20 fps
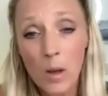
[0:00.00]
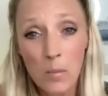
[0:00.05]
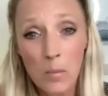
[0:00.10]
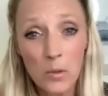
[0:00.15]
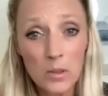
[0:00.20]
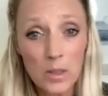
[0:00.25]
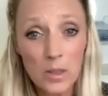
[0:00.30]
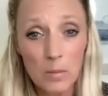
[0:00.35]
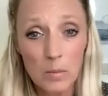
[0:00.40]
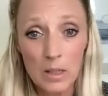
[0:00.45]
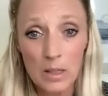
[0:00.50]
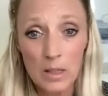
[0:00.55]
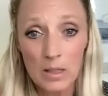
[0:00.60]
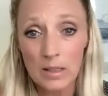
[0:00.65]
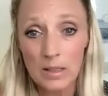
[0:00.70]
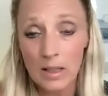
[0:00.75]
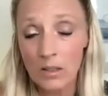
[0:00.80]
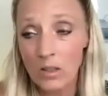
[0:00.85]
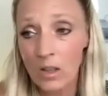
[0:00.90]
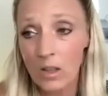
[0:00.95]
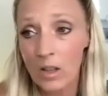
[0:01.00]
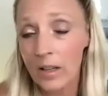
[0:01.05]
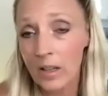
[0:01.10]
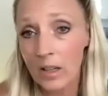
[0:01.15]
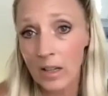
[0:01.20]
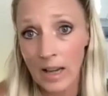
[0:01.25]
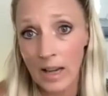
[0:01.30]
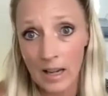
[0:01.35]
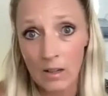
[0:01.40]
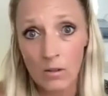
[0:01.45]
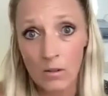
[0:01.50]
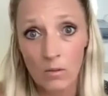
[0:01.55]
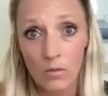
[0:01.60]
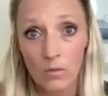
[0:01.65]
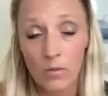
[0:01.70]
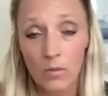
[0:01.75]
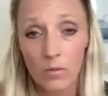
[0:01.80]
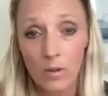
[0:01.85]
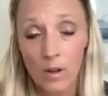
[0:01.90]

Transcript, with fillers: mostly because that's all I could handle